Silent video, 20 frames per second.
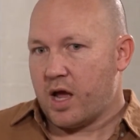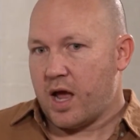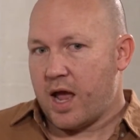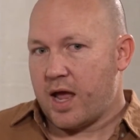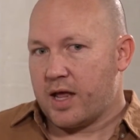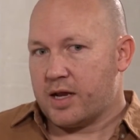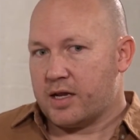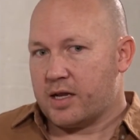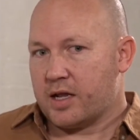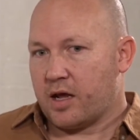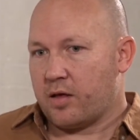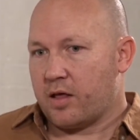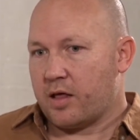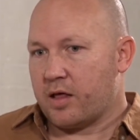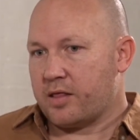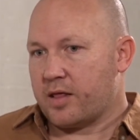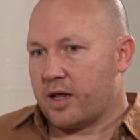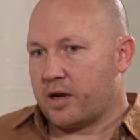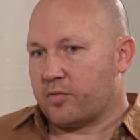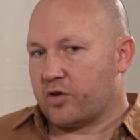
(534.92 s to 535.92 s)
And
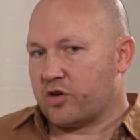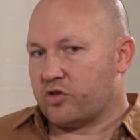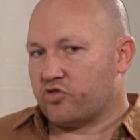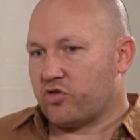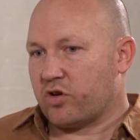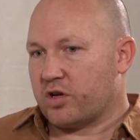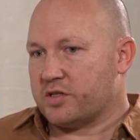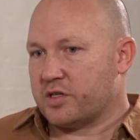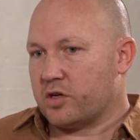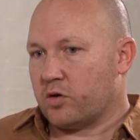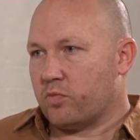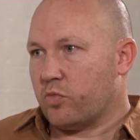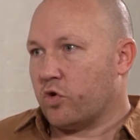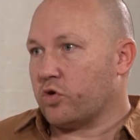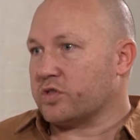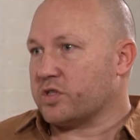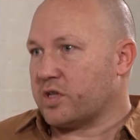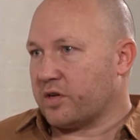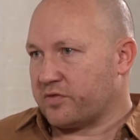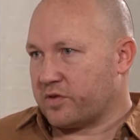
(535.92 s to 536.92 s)
then I'm going to try and sell more
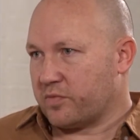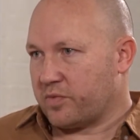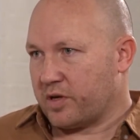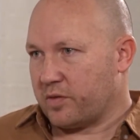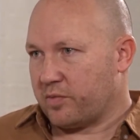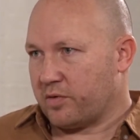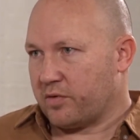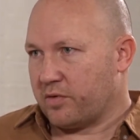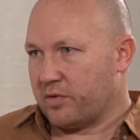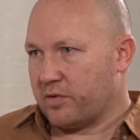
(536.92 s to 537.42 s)
stuff to people.